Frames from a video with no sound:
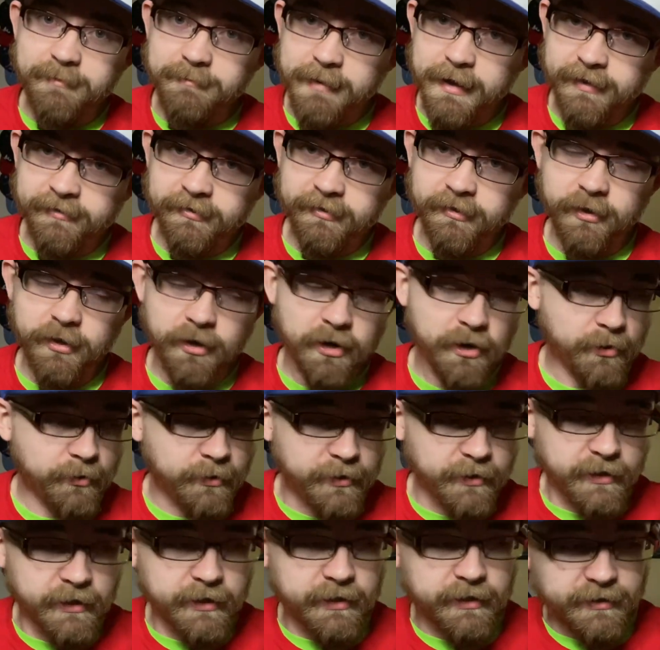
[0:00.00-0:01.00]
Mexico,
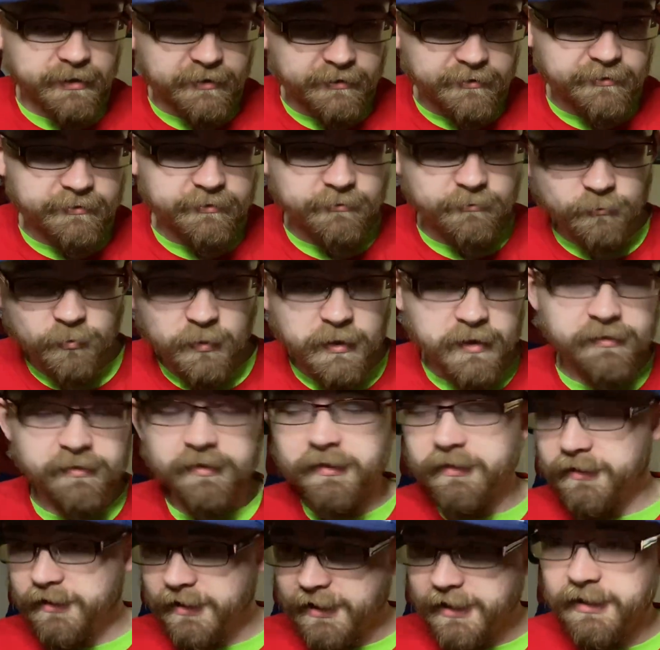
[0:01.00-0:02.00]

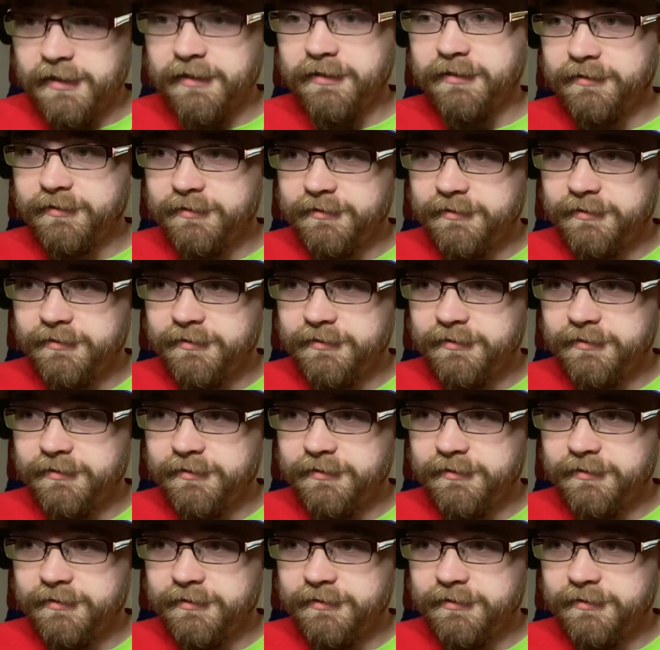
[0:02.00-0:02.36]
recently.